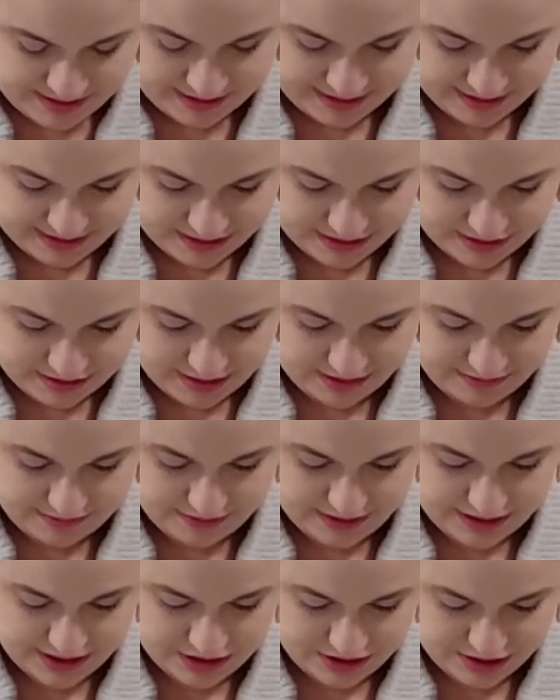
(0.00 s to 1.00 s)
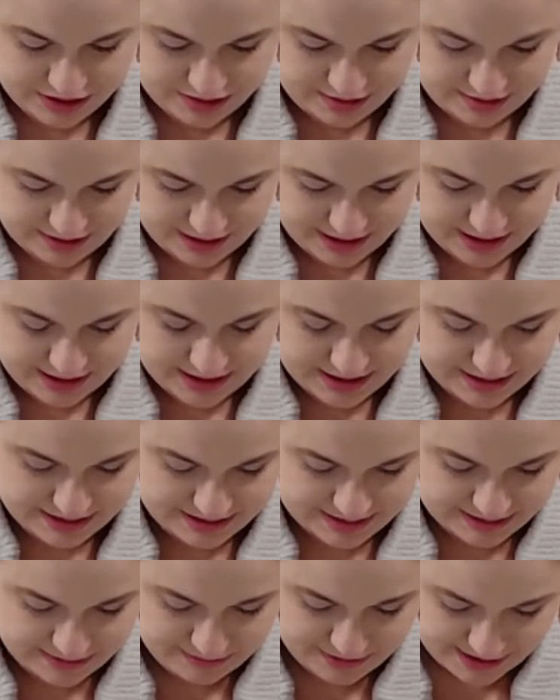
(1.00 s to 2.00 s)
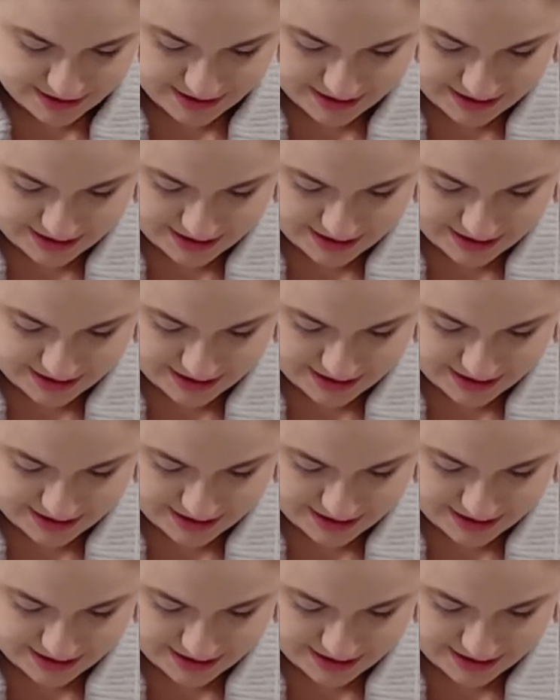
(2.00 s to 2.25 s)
Let's try to find your other hand somewhere in